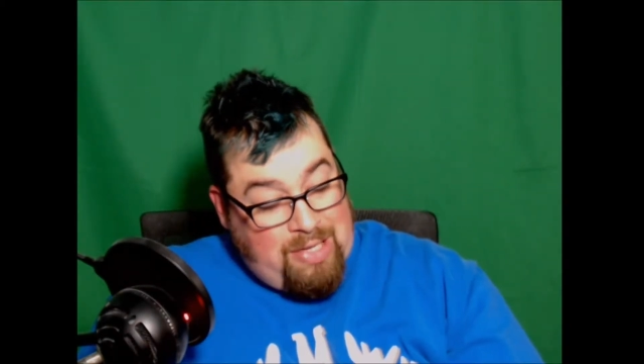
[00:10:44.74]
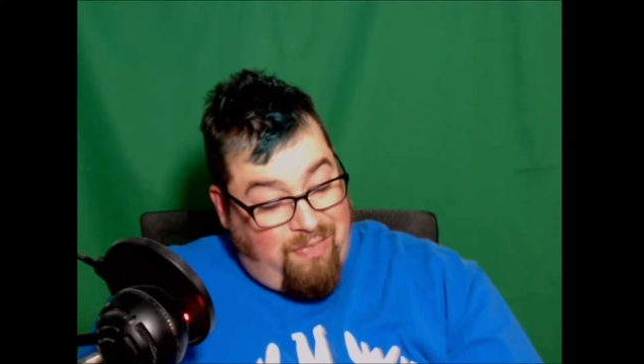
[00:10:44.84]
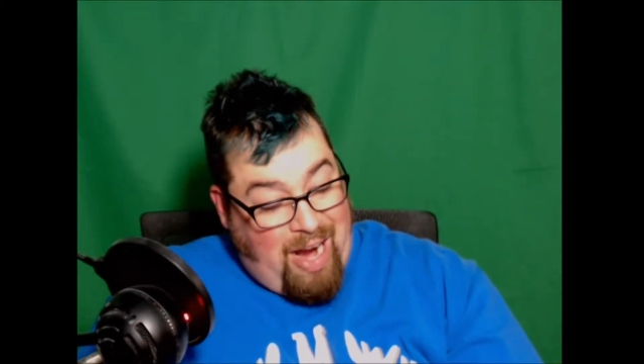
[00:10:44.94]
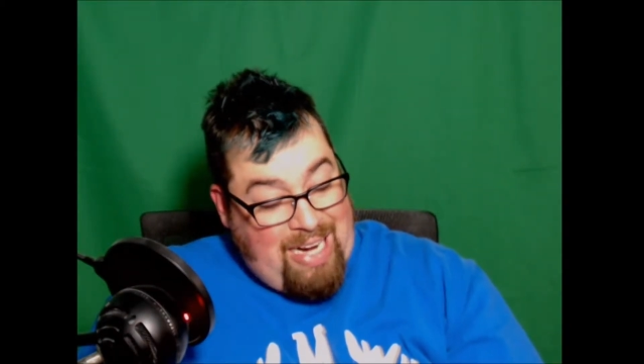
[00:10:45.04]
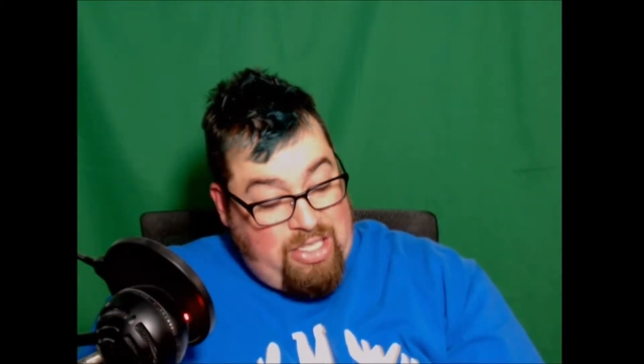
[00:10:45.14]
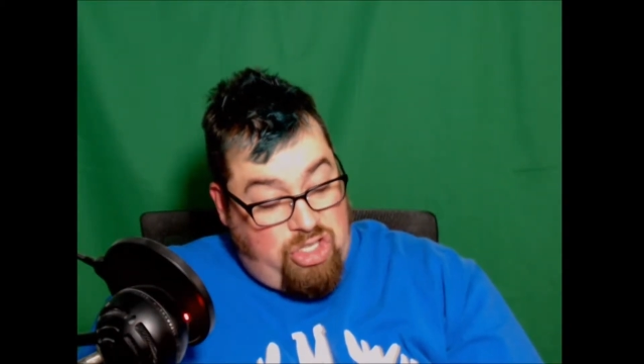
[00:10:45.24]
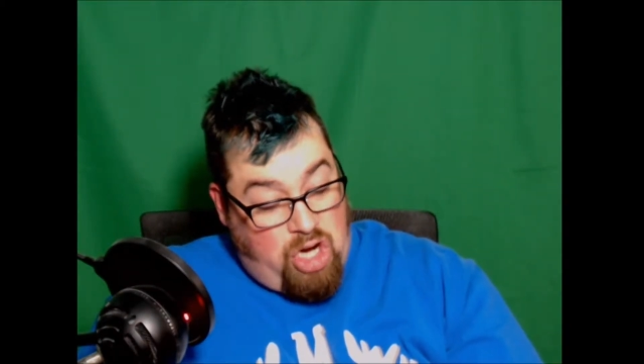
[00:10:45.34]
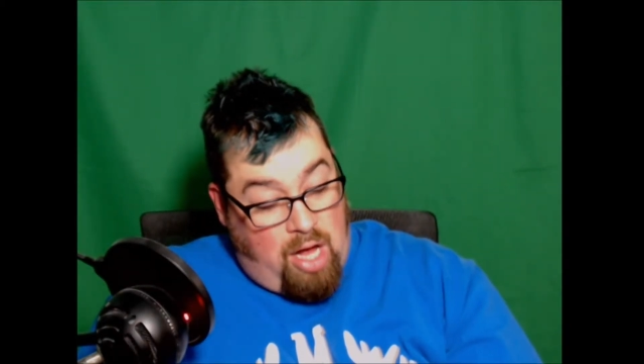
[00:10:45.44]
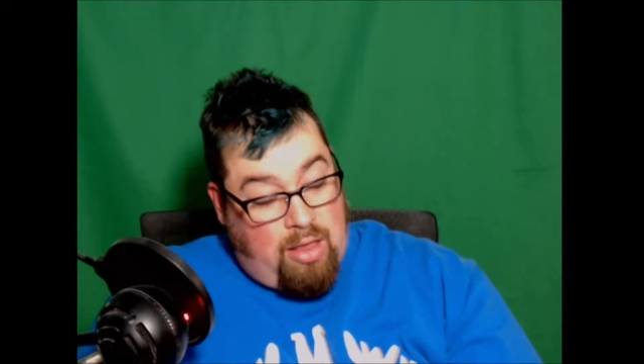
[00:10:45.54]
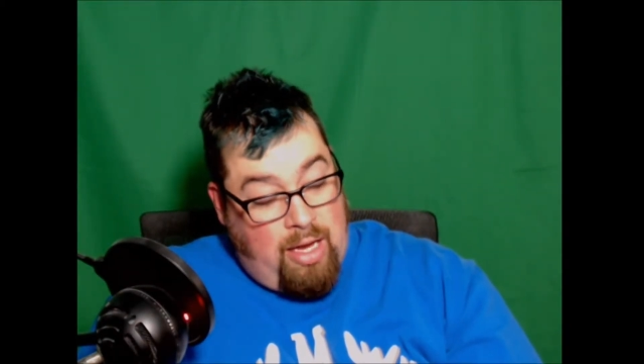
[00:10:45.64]
finest
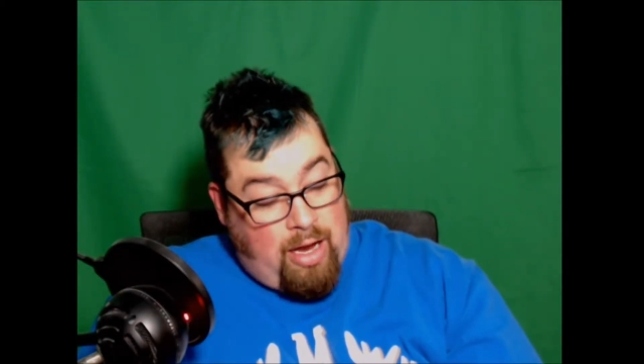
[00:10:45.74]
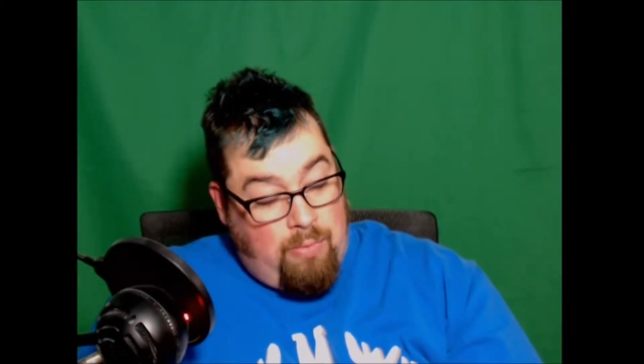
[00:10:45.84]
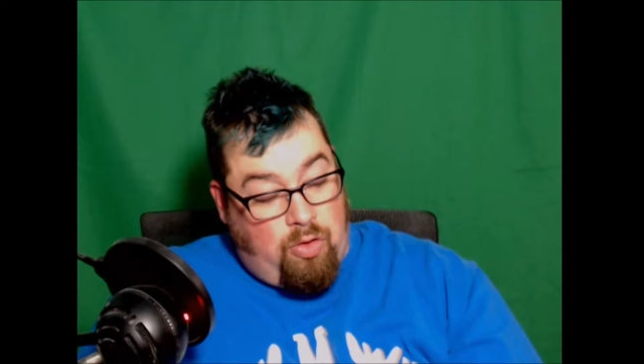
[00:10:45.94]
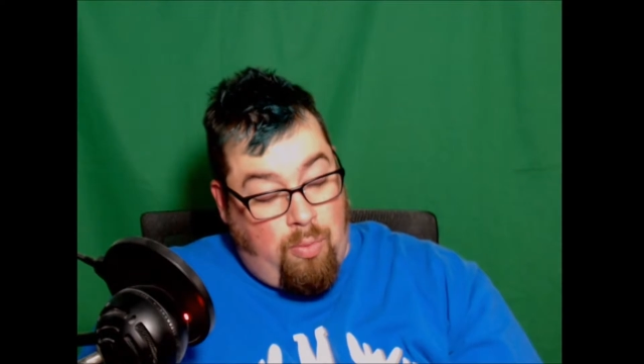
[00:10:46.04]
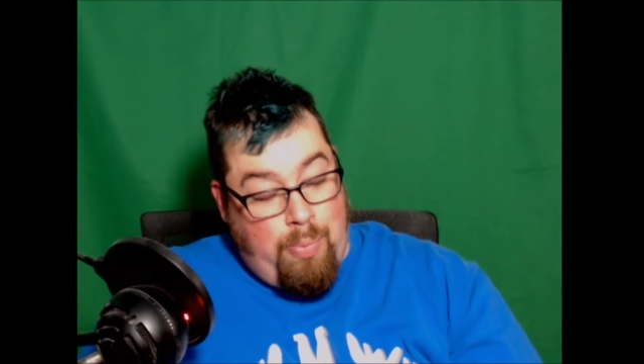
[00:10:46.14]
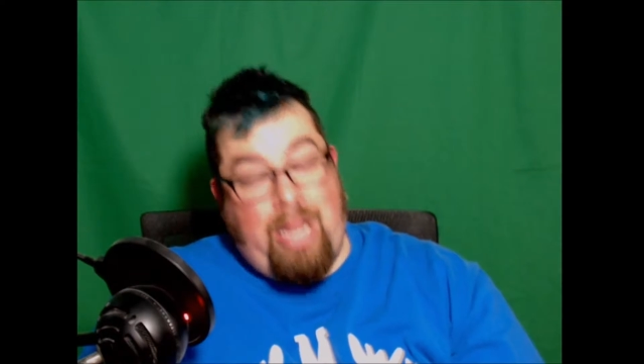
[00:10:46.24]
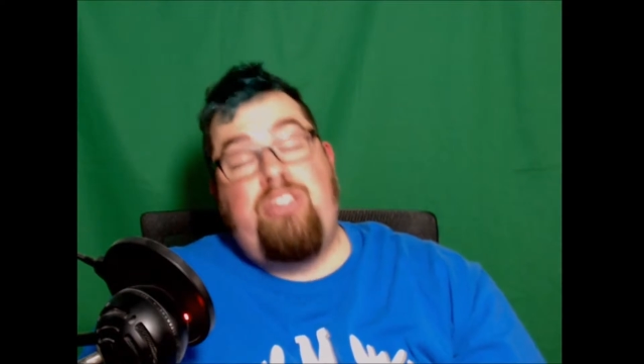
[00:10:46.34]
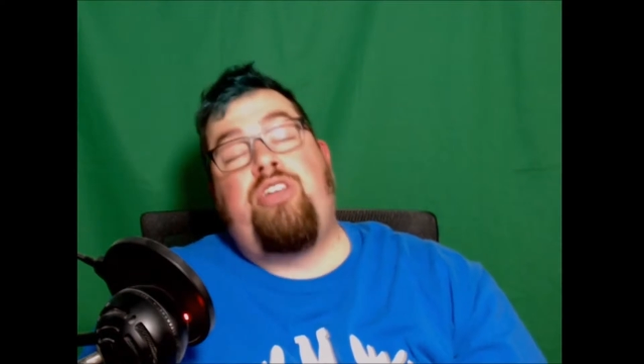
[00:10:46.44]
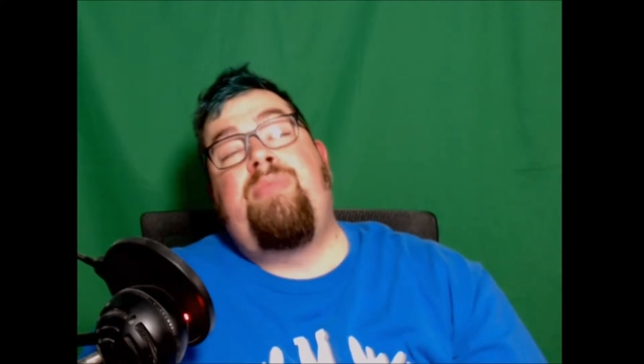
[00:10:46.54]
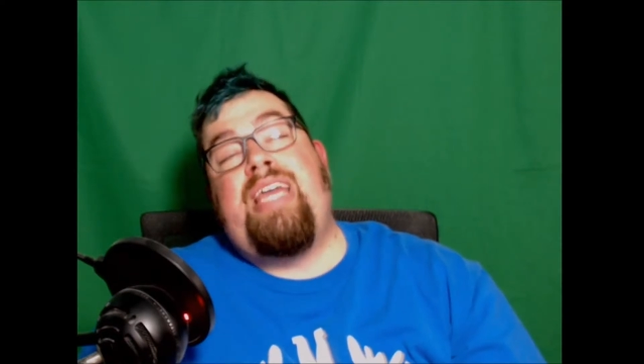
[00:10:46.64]
chocolate comes from
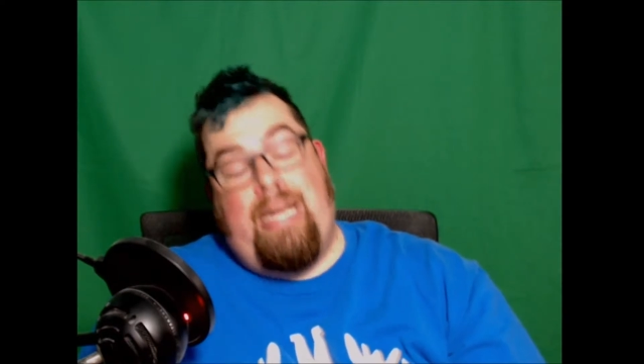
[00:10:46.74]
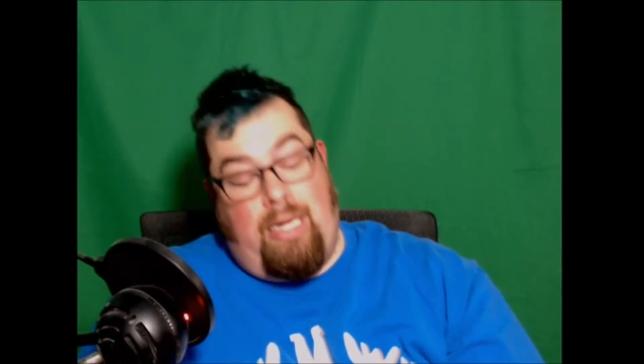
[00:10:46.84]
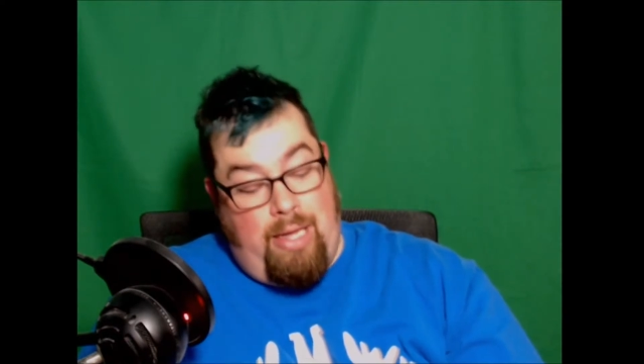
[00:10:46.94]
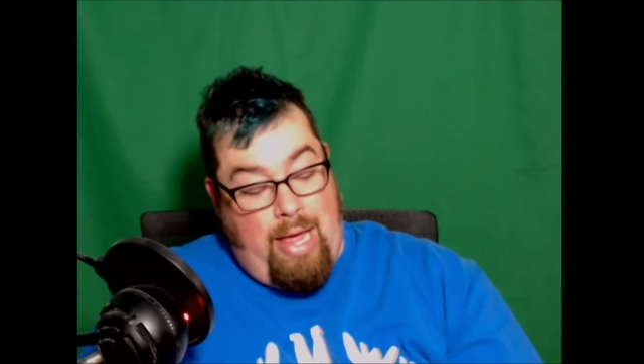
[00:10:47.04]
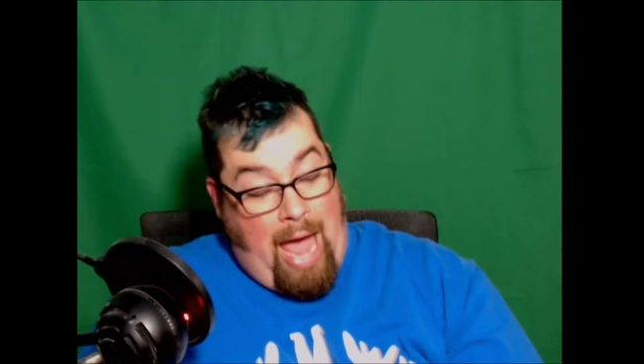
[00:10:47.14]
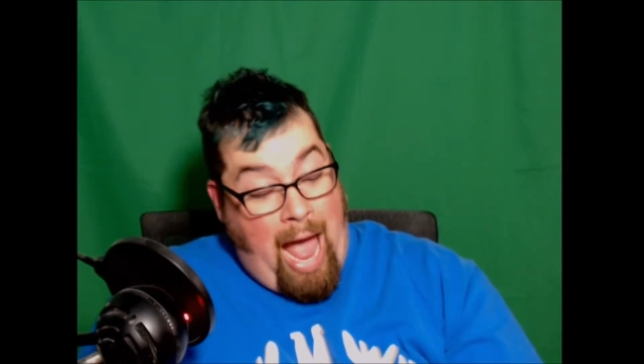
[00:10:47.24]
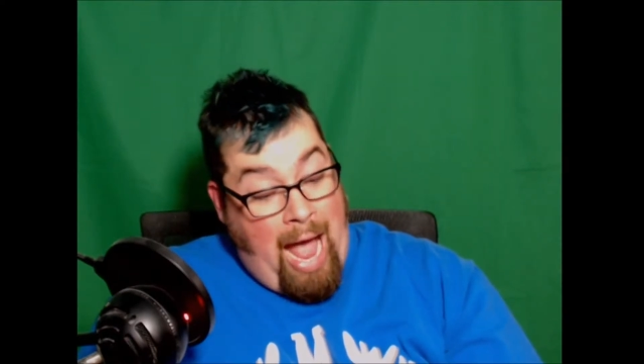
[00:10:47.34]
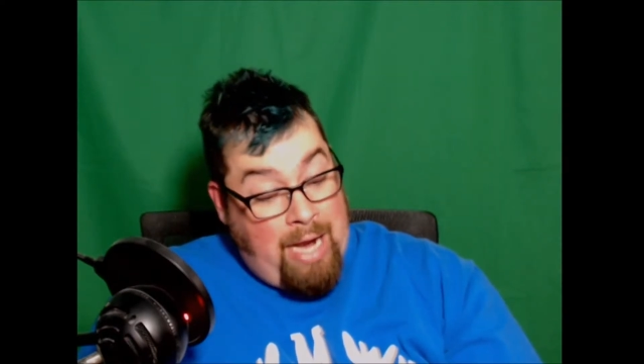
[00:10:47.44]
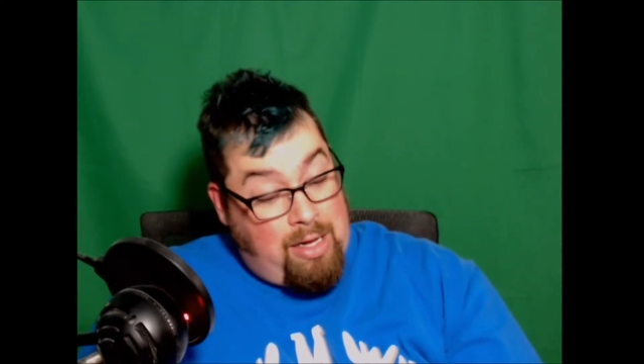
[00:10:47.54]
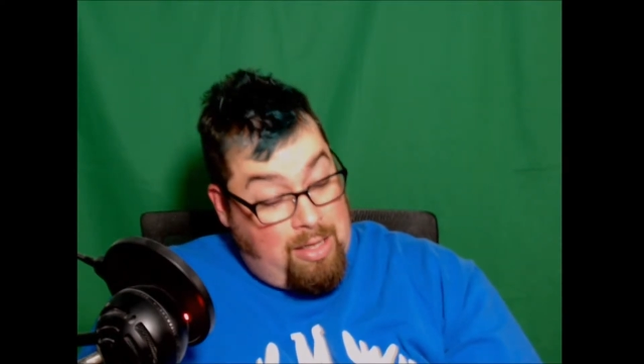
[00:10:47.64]
Belgium, Italy,
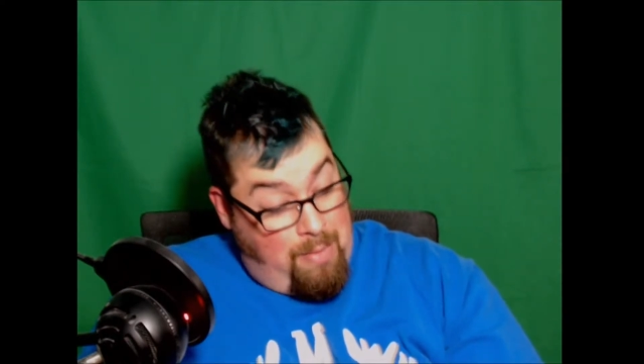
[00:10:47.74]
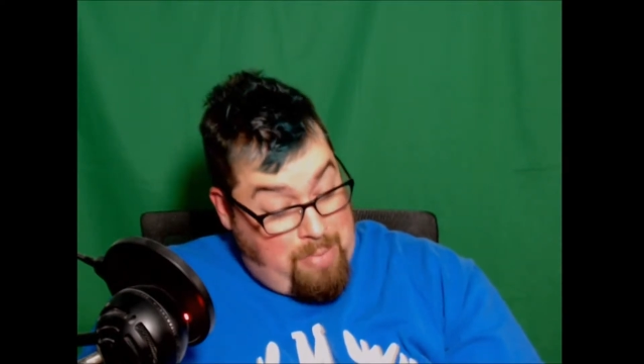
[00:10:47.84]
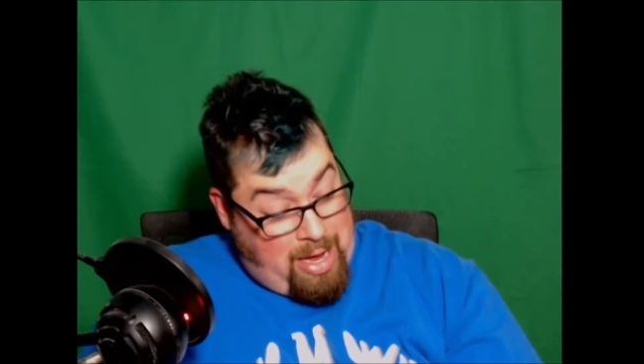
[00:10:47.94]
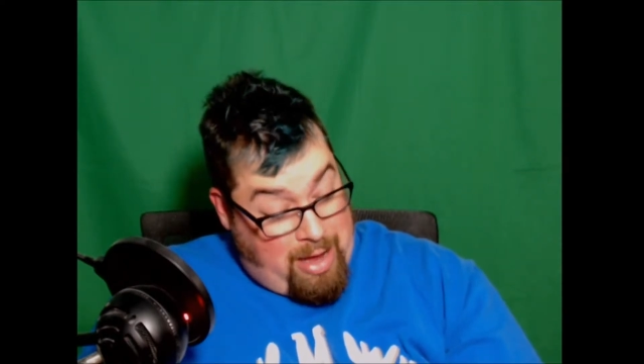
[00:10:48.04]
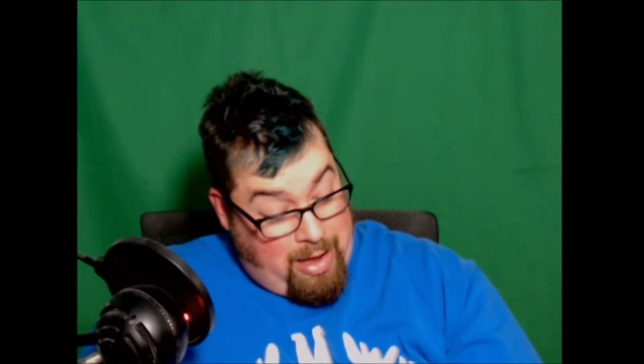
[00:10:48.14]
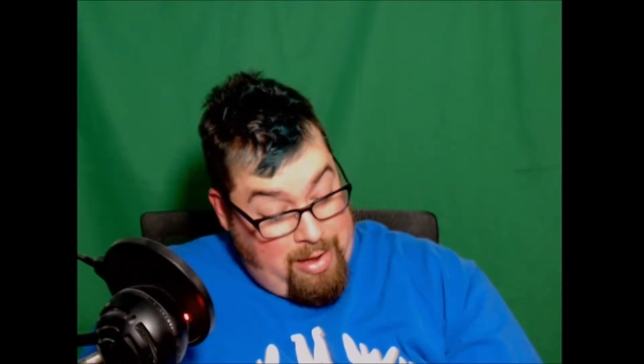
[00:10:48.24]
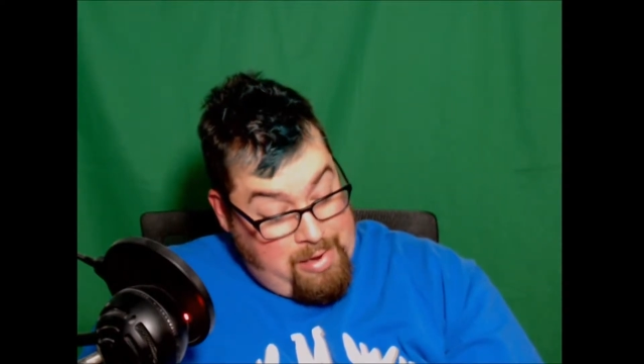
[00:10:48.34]
and Colombia.